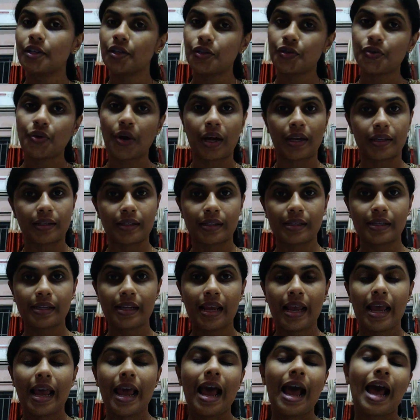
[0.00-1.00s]
drugs,
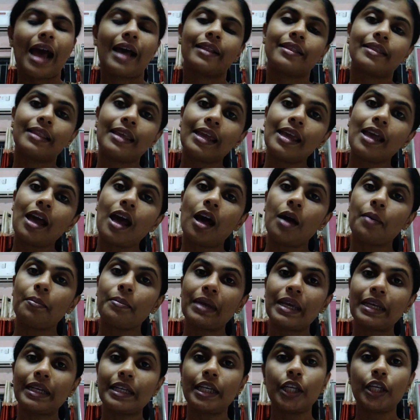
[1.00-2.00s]
and they are
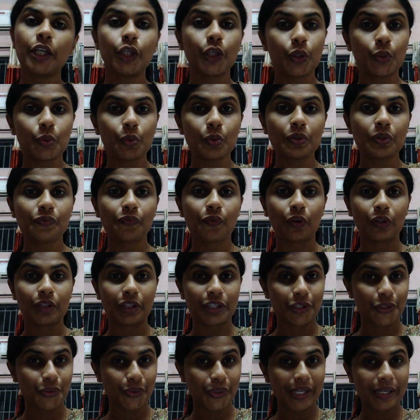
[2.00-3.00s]
mainly used for
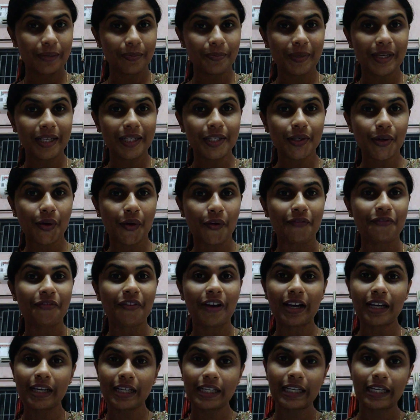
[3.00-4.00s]
the treatment of
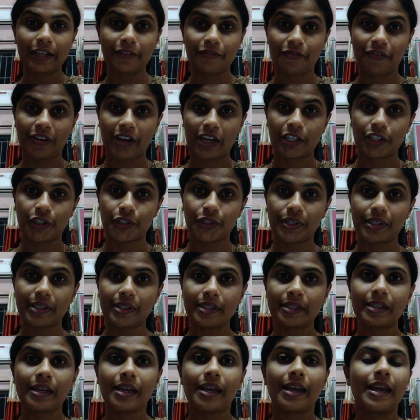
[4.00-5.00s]
fungal
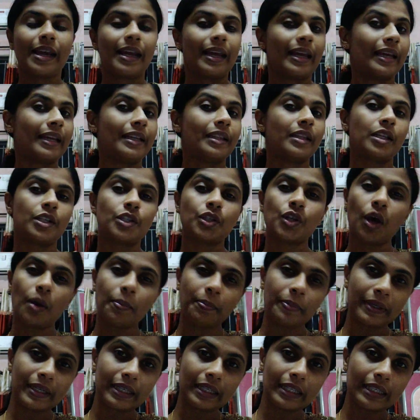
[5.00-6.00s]
infections either
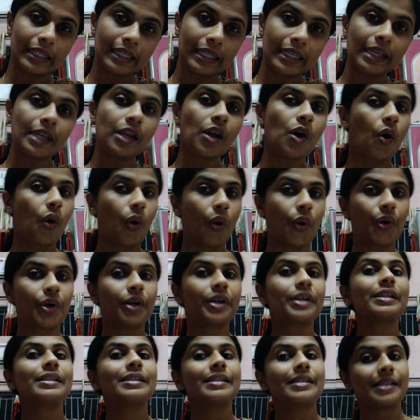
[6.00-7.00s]
topically
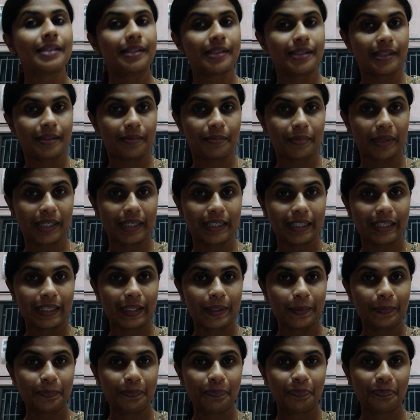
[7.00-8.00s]
or
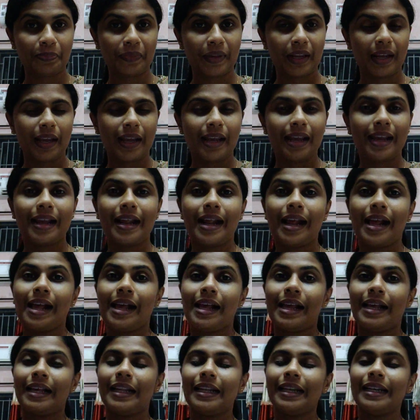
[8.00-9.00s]
systemically.
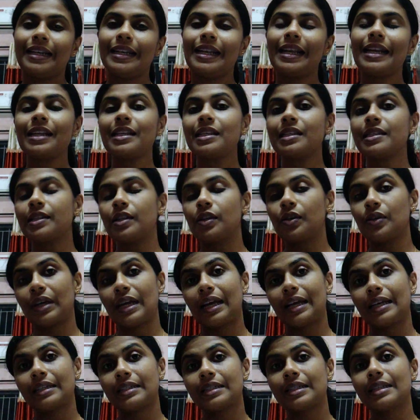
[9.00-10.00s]
Let us look
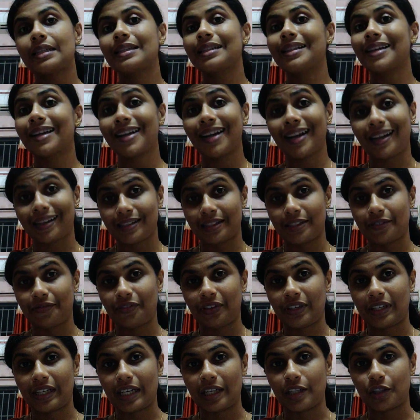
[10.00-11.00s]
at the
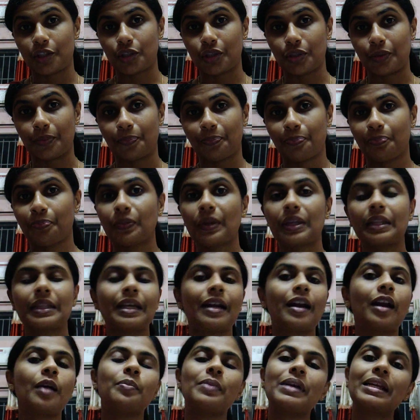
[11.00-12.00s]
classification.
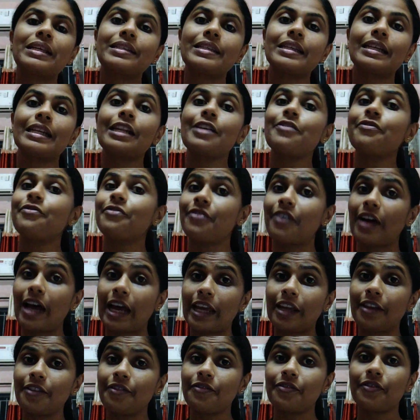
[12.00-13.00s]
There are basically
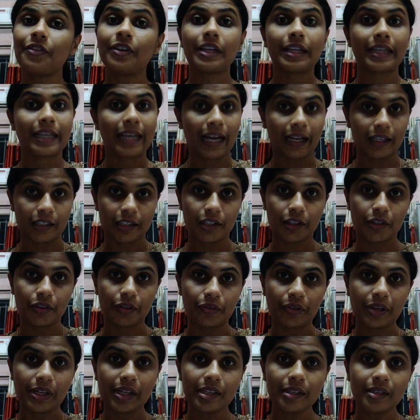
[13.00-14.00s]
5
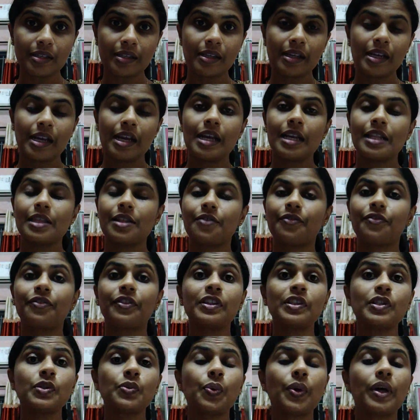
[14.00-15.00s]
categories. The
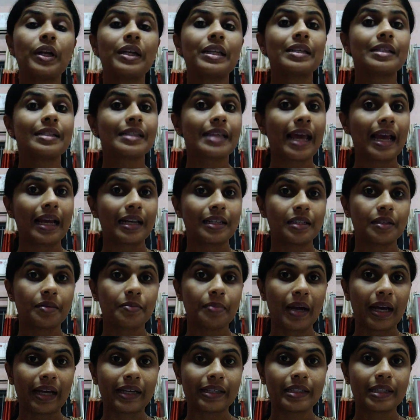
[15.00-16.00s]
first one is
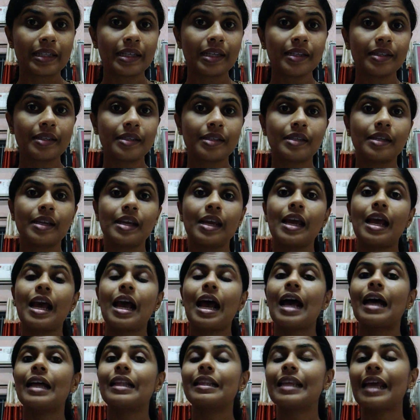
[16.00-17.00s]
antibiotics,
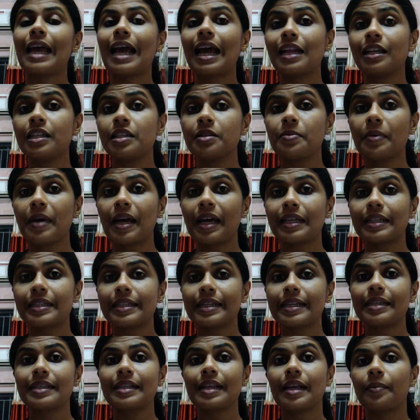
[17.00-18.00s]
and the
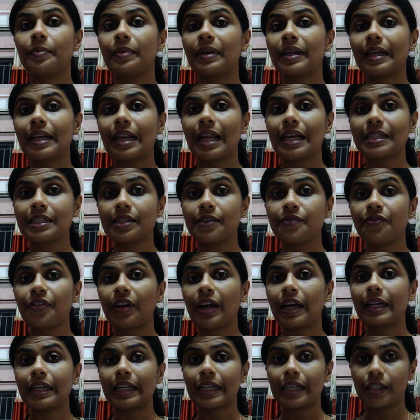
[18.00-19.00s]
antibiotics have been
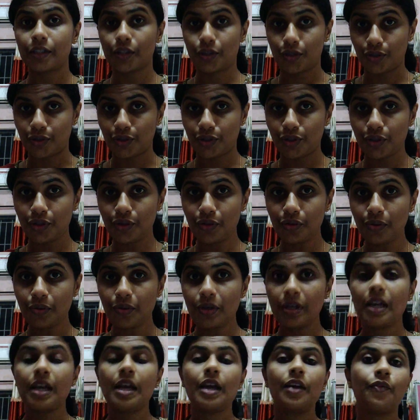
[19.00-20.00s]
classified into 2.
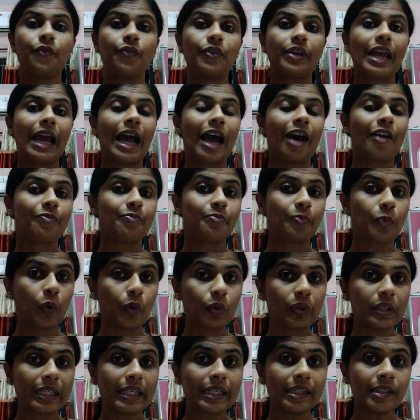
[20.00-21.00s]
We have
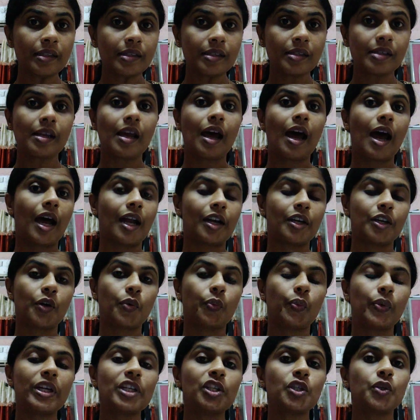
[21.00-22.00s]
cholines, under
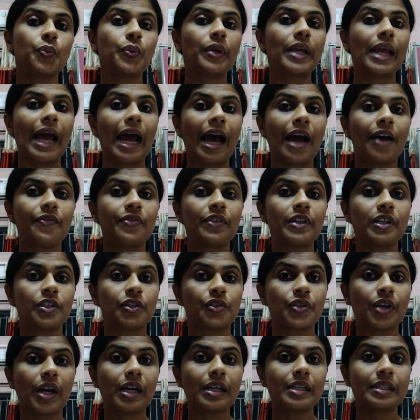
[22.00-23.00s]
which we have the
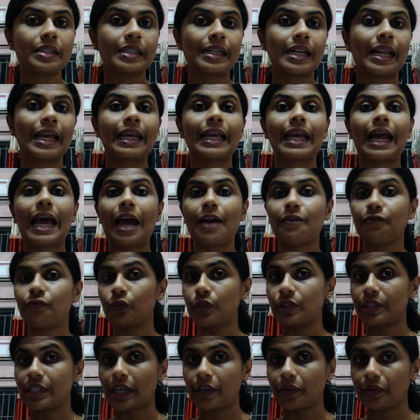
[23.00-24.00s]
drugs like
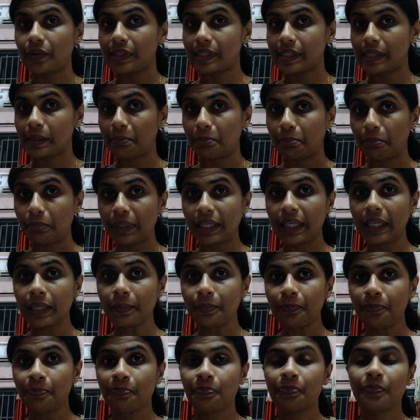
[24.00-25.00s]
amphotericin B,
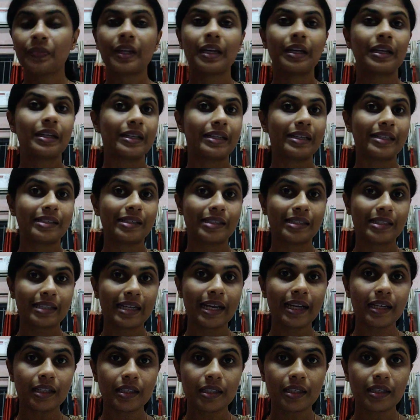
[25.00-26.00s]

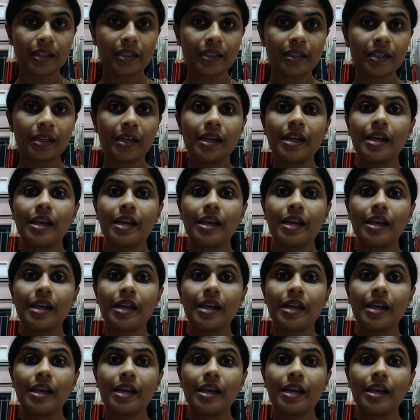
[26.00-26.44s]
nystatin,